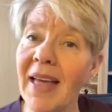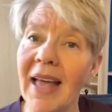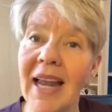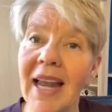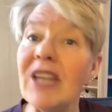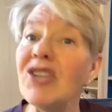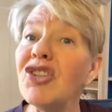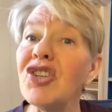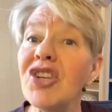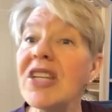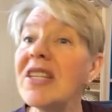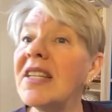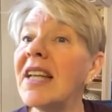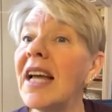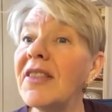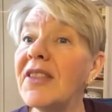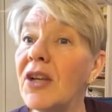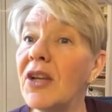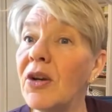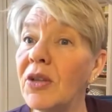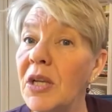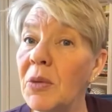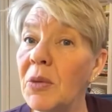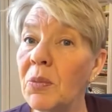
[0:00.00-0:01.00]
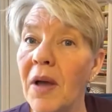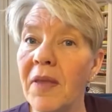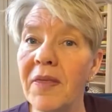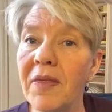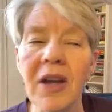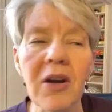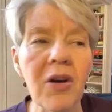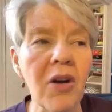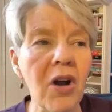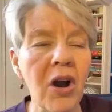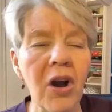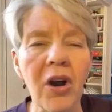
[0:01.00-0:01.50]
about that. And she's not the only
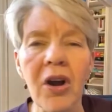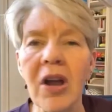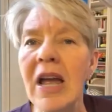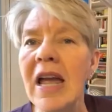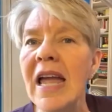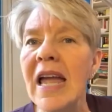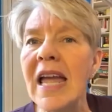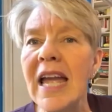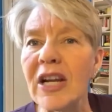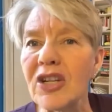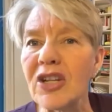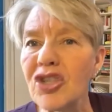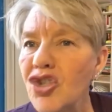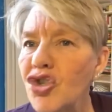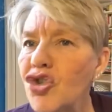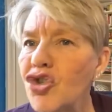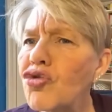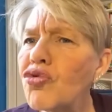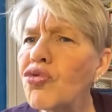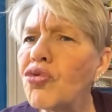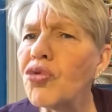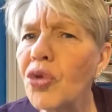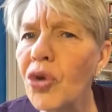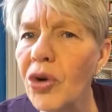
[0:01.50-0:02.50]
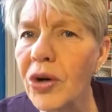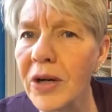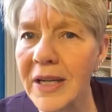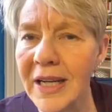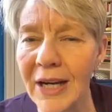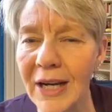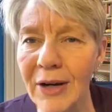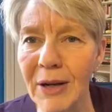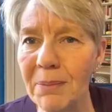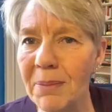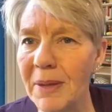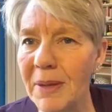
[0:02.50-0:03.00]
one. There are
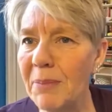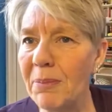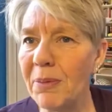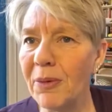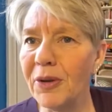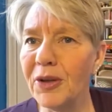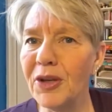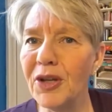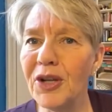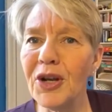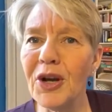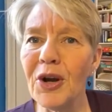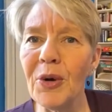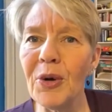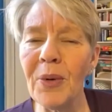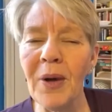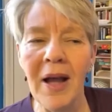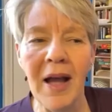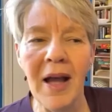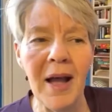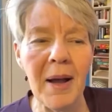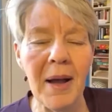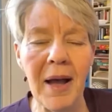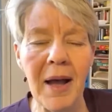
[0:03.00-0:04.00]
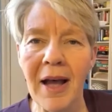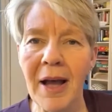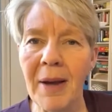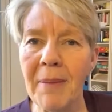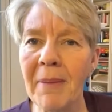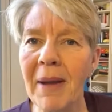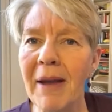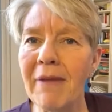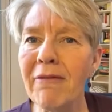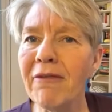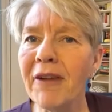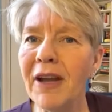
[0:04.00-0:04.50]
extraordinary people. You know,
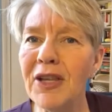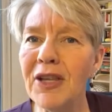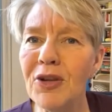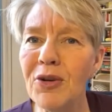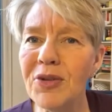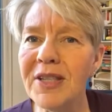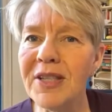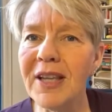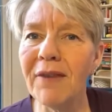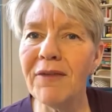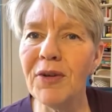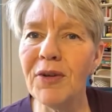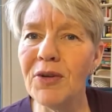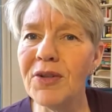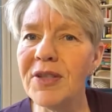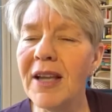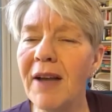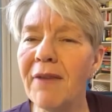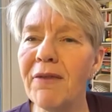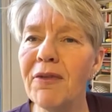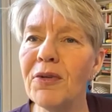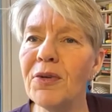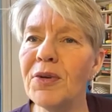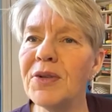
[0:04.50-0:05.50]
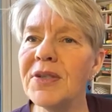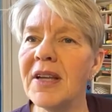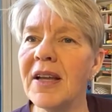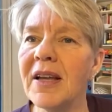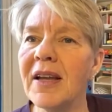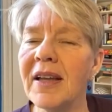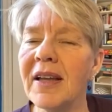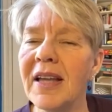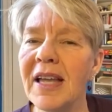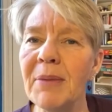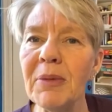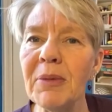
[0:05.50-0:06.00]
my friend Youssef, who's
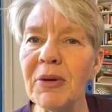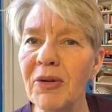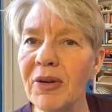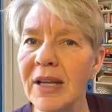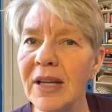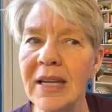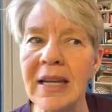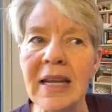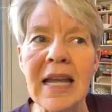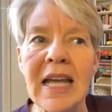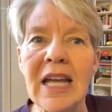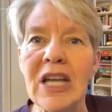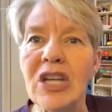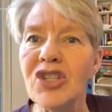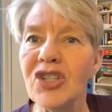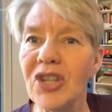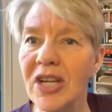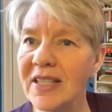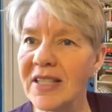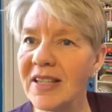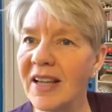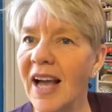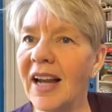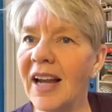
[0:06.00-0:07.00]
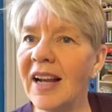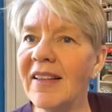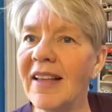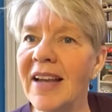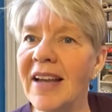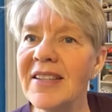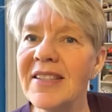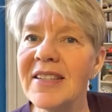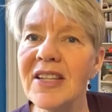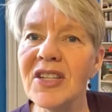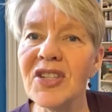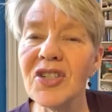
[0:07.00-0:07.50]
an immigrant, just got
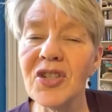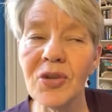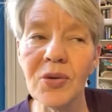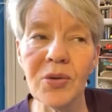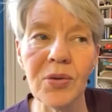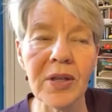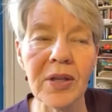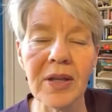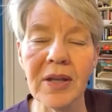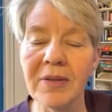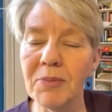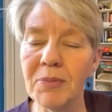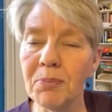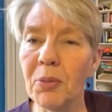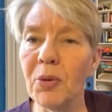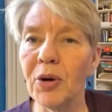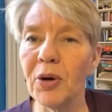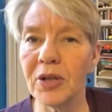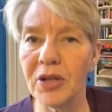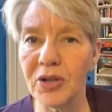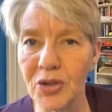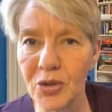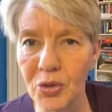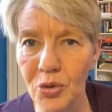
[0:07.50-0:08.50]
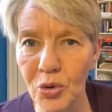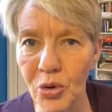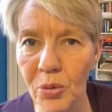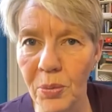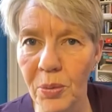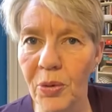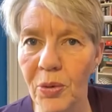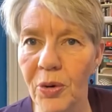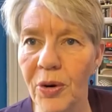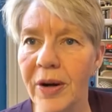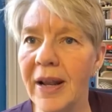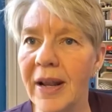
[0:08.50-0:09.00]
elected to the Portland
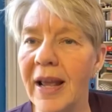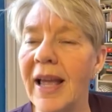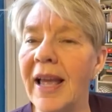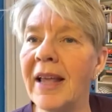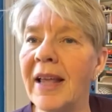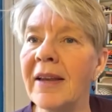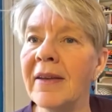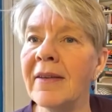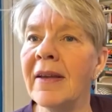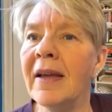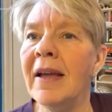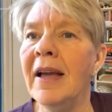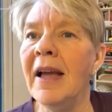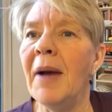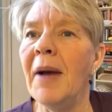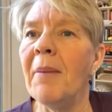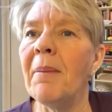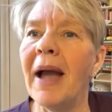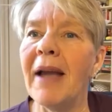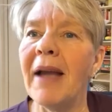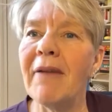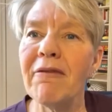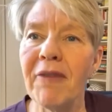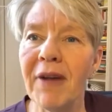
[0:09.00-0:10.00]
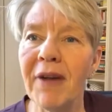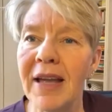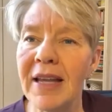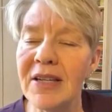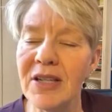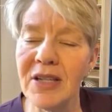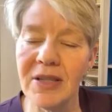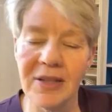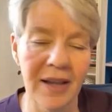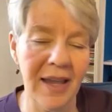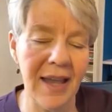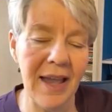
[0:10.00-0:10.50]
School Board, and my
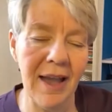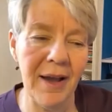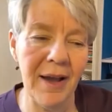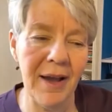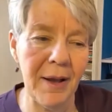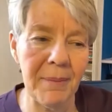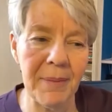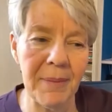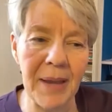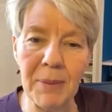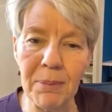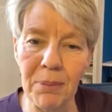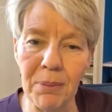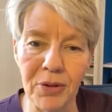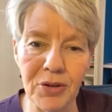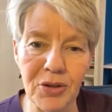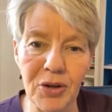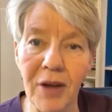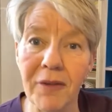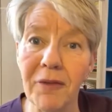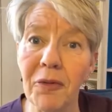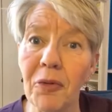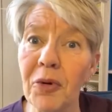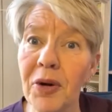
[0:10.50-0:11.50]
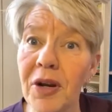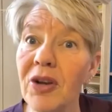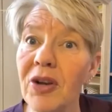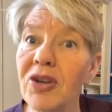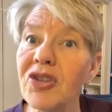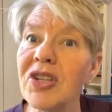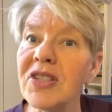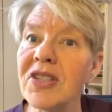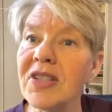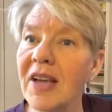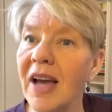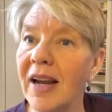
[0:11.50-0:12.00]
friend April Dawn
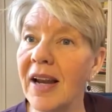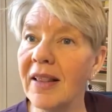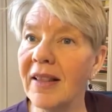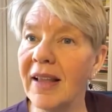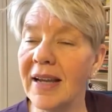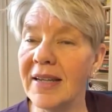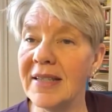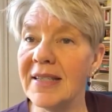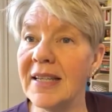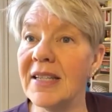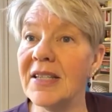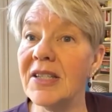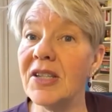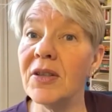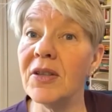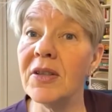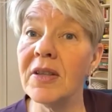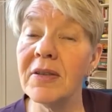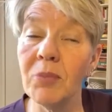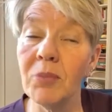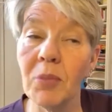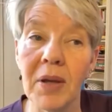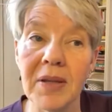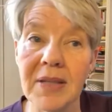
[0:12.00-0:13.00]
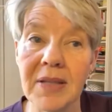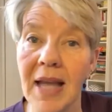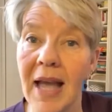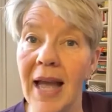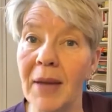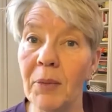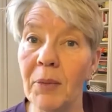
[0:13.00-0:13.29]
Fournier just got elected to